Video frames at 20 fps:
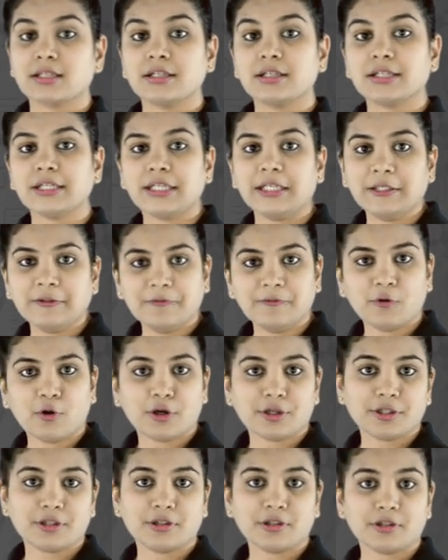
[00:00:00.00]
green
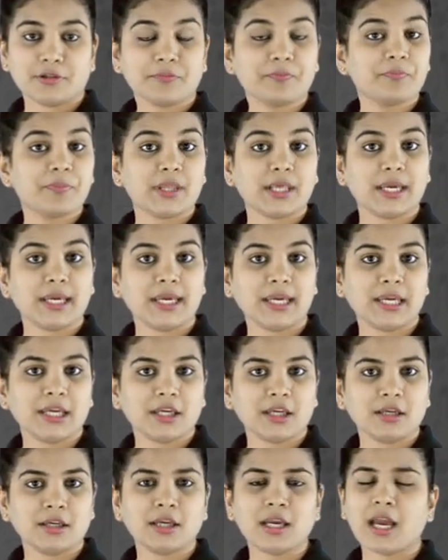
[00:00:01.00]
fodder,
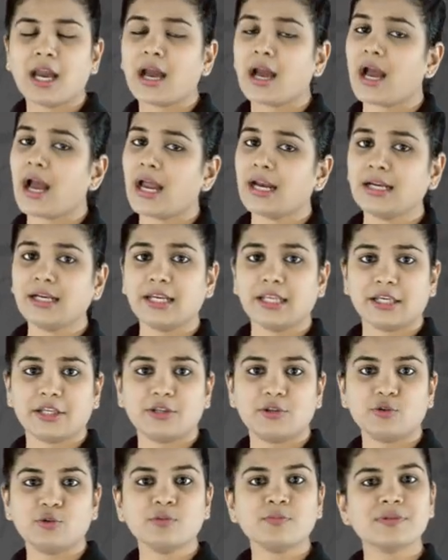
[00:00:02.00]
hay and
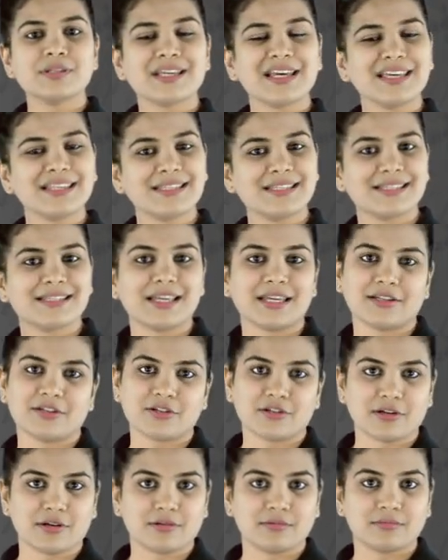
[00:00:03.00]
legumes,
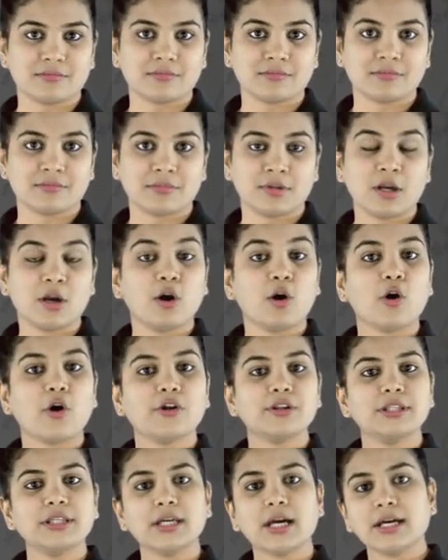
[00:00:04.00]
etc.
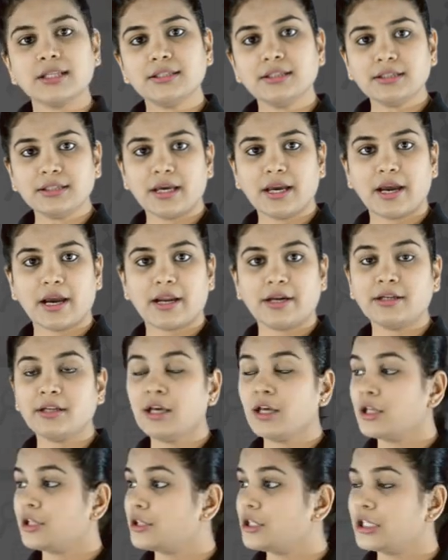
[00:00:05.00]
On the other hand,
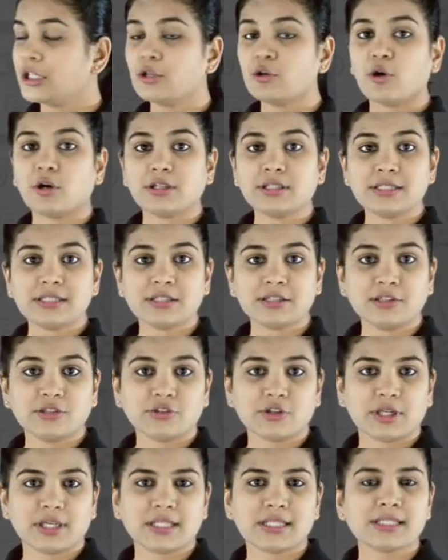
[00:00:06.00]
the
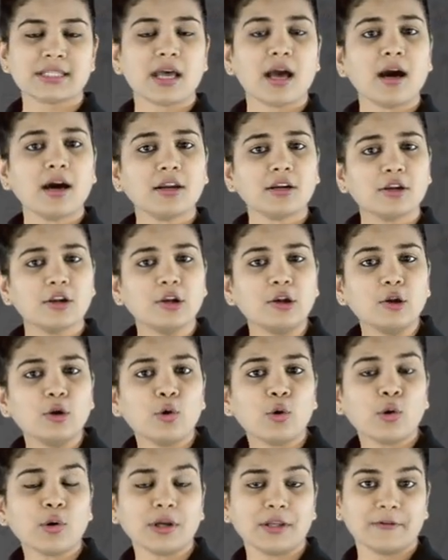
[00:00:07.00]
concentrates are
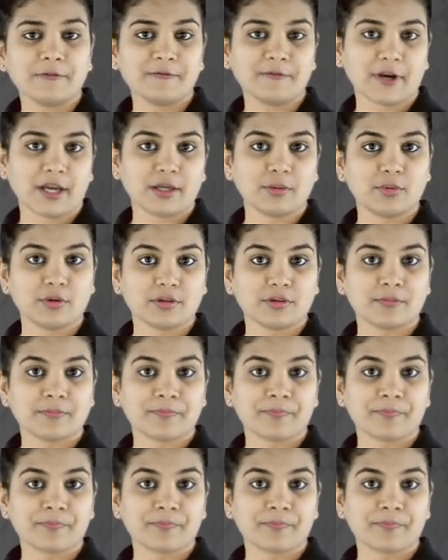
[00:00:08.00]
low in fiber,